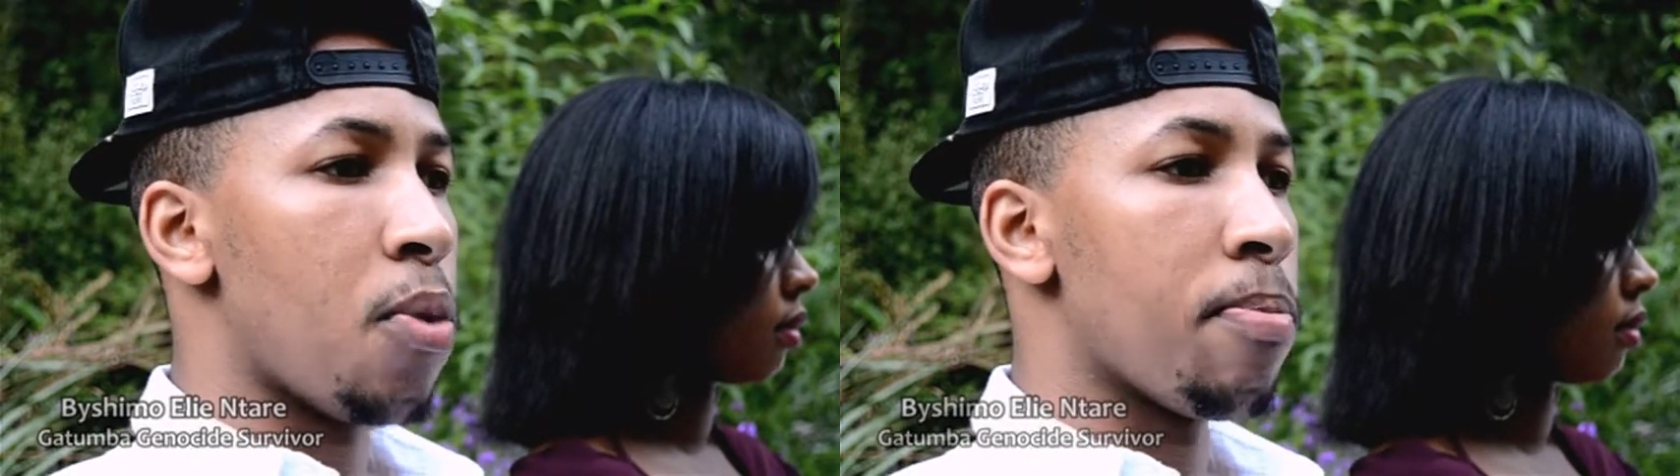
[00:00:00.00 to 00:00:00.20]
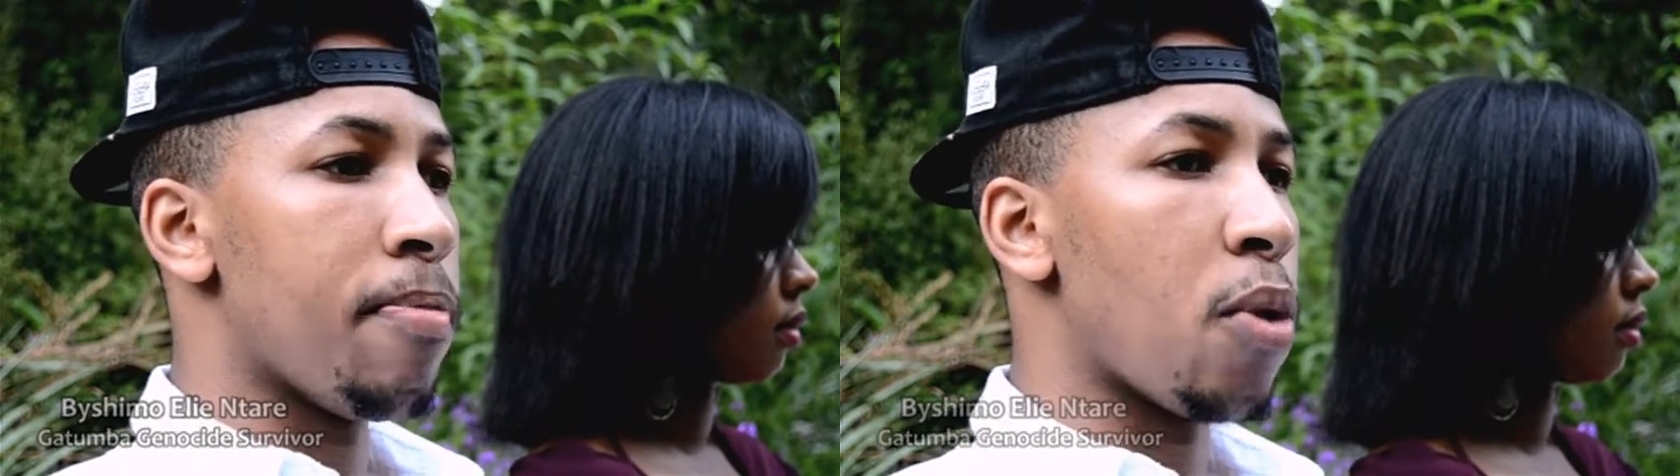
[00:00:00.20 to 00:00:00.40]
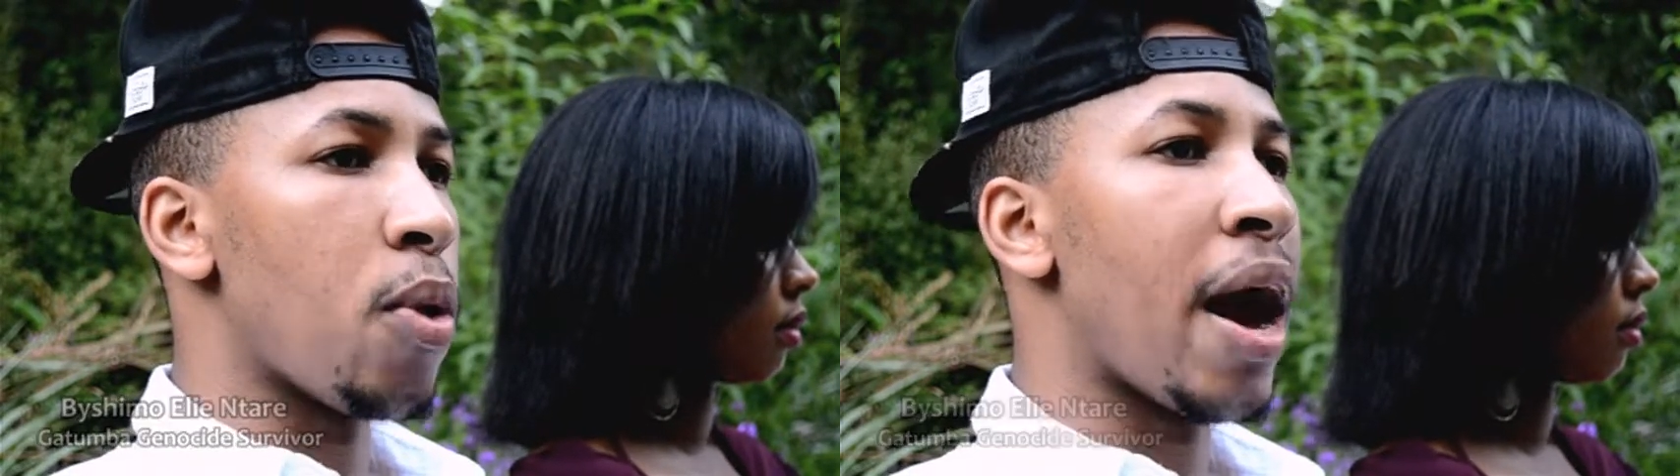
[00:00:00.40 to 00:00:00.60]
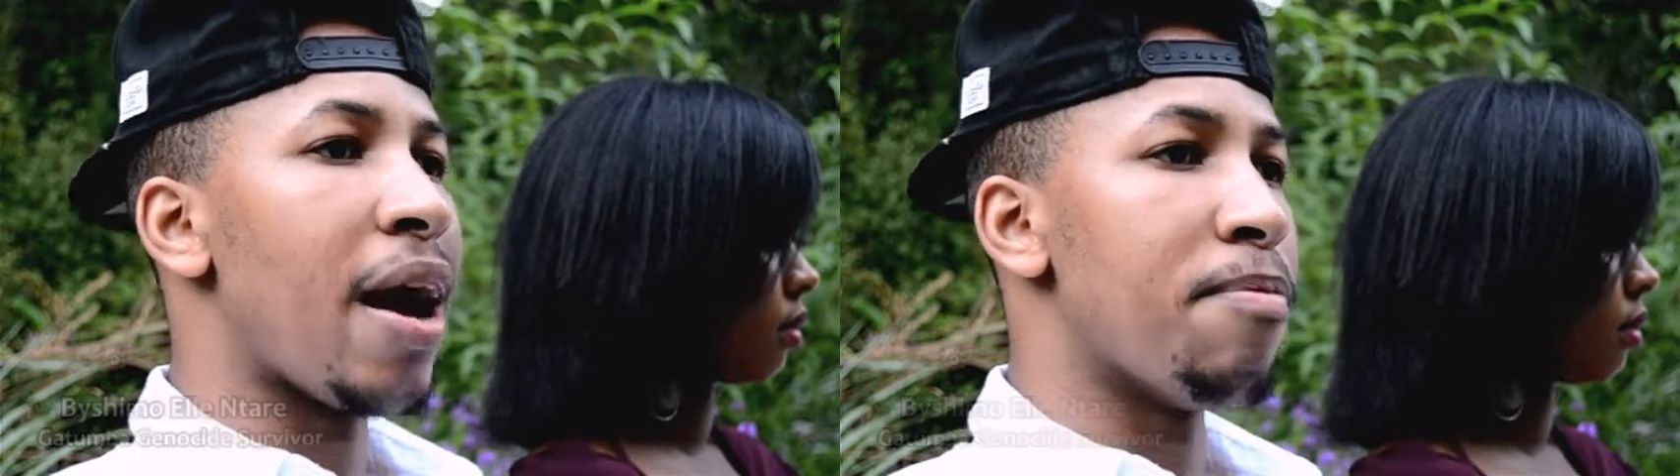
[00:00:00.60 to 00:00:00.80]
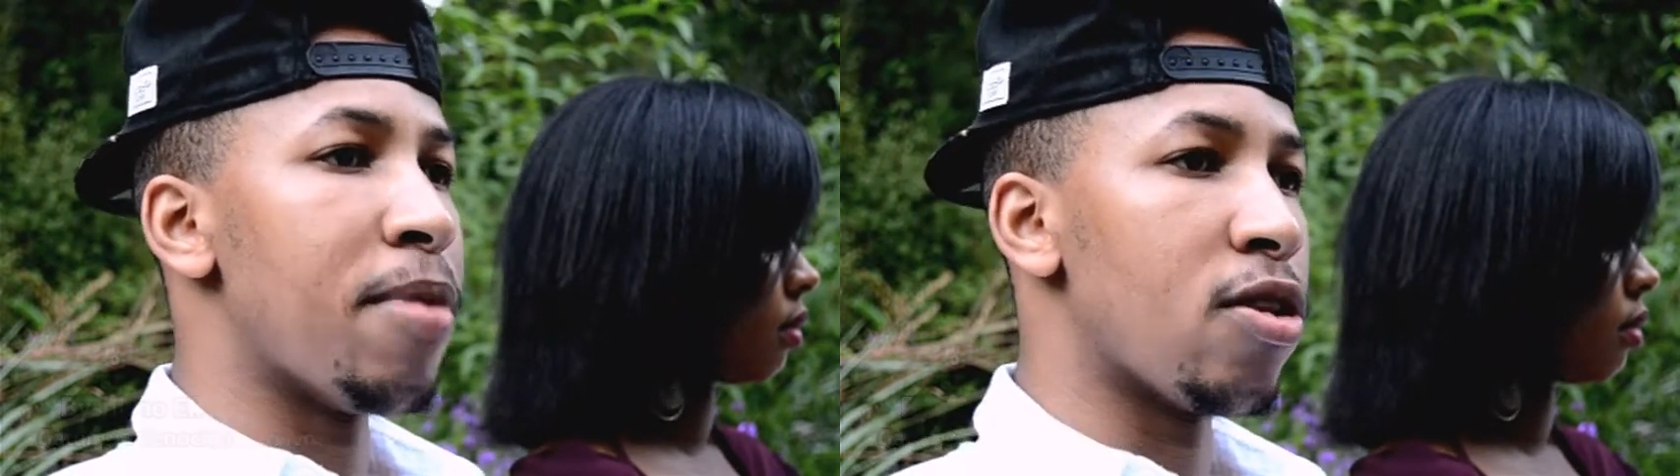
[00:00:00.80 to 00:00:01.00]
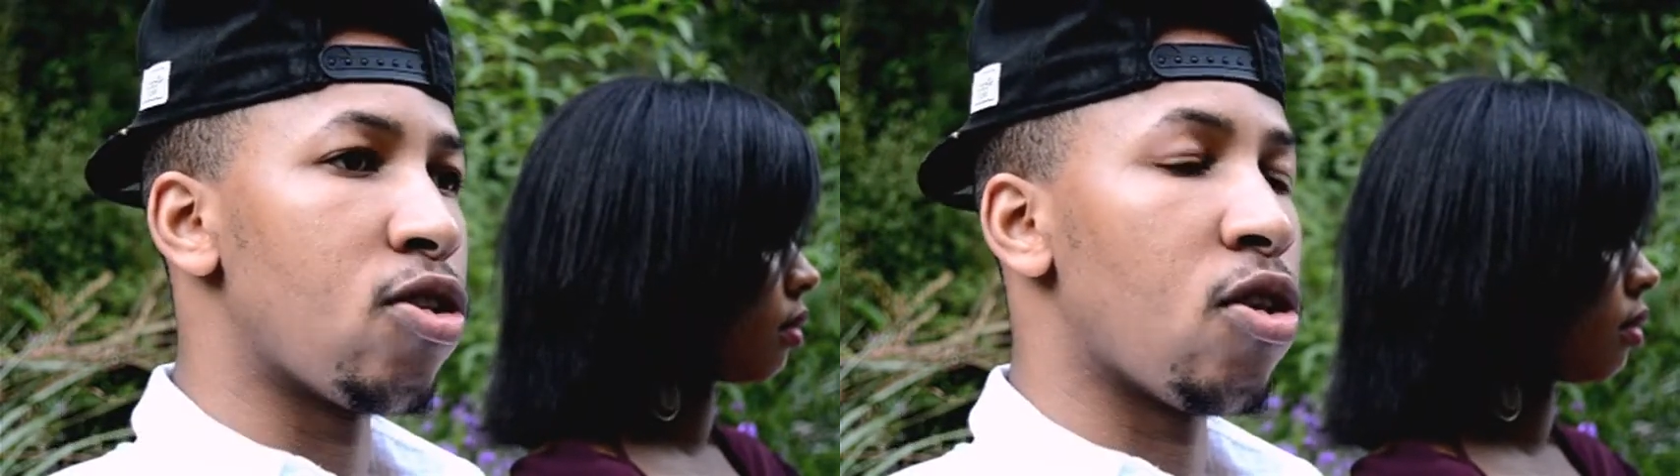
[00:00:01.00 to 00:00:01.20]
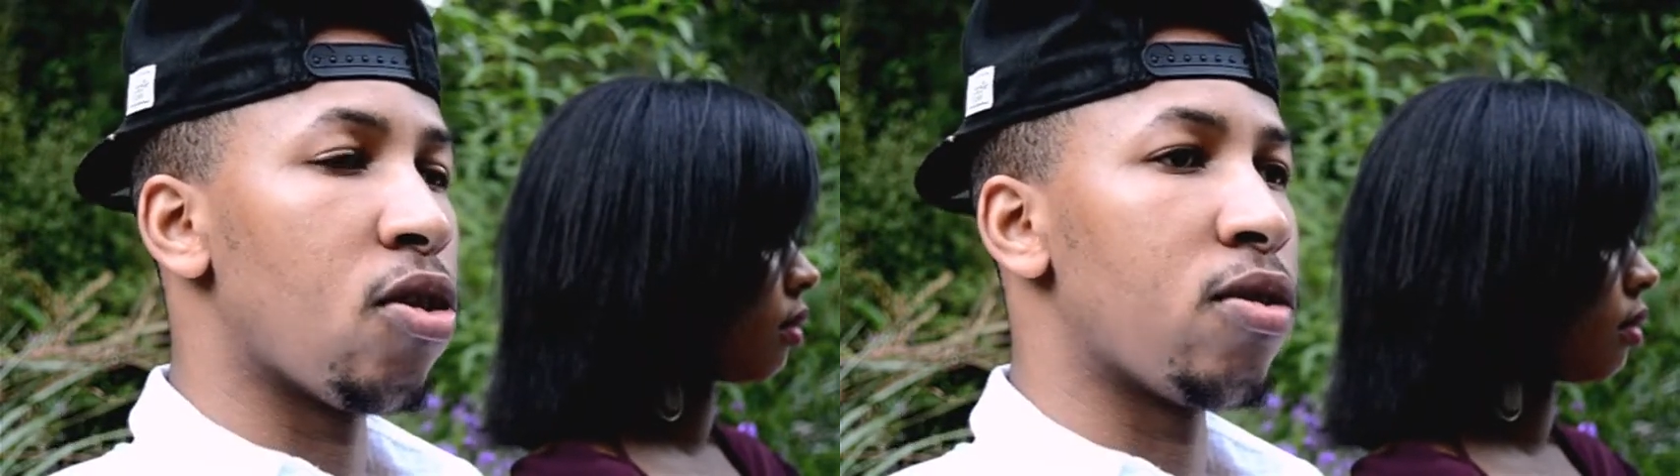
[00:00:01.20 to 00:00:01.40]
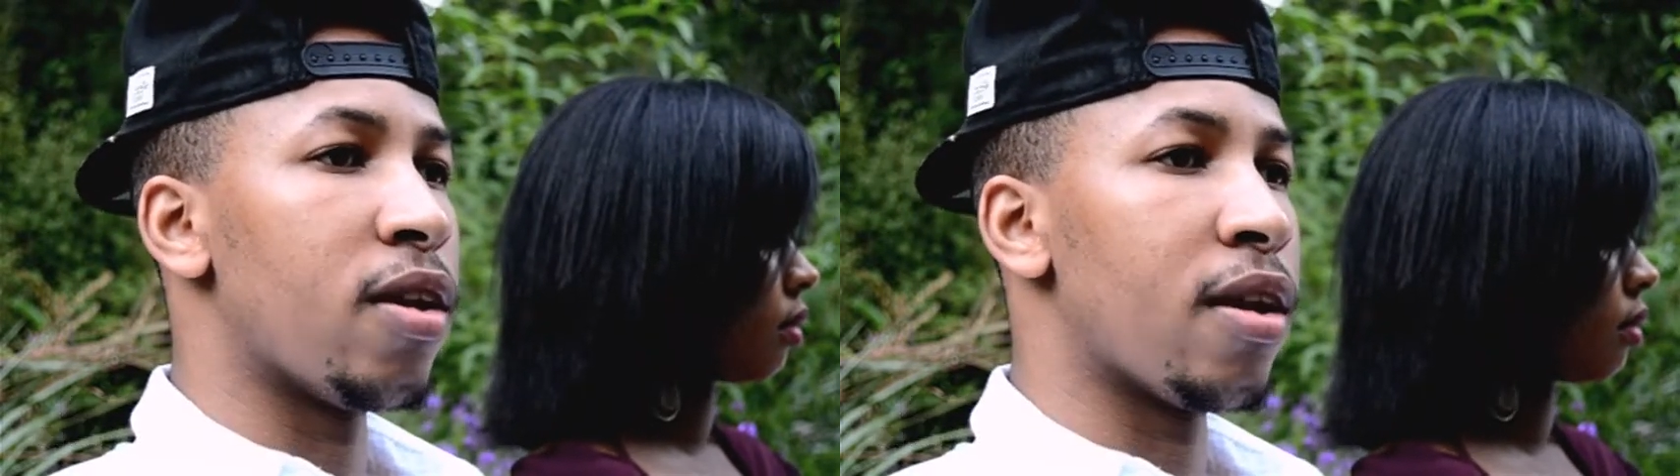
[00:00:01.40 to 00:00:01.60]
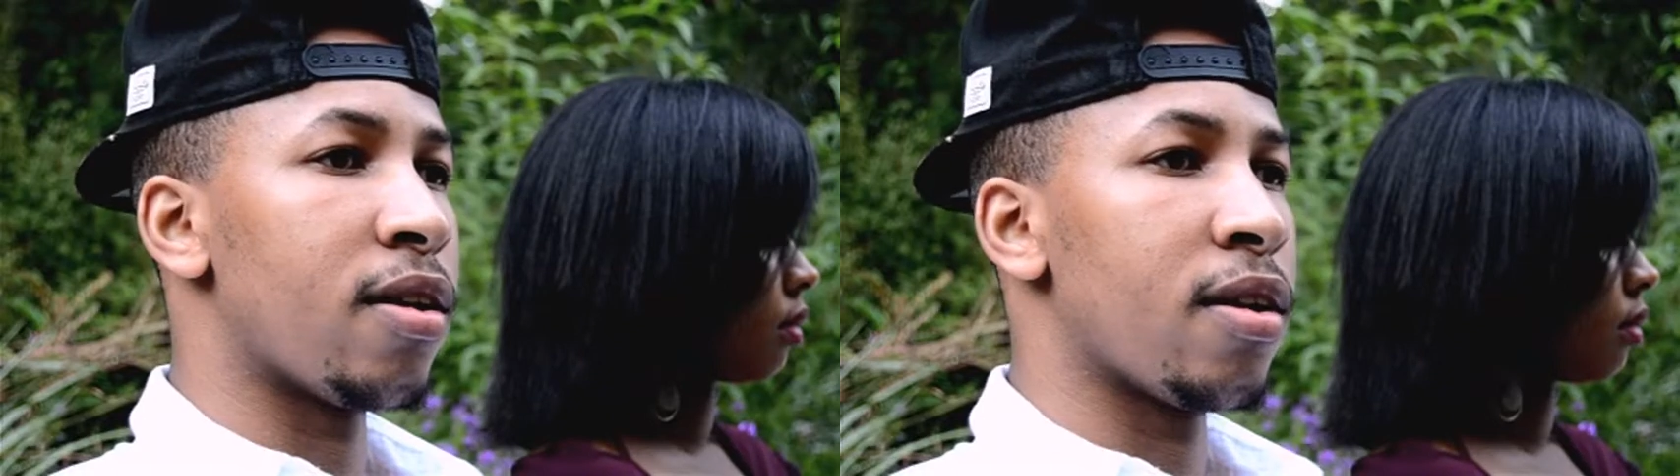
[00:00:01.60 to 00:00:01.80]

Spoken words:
but we had been told that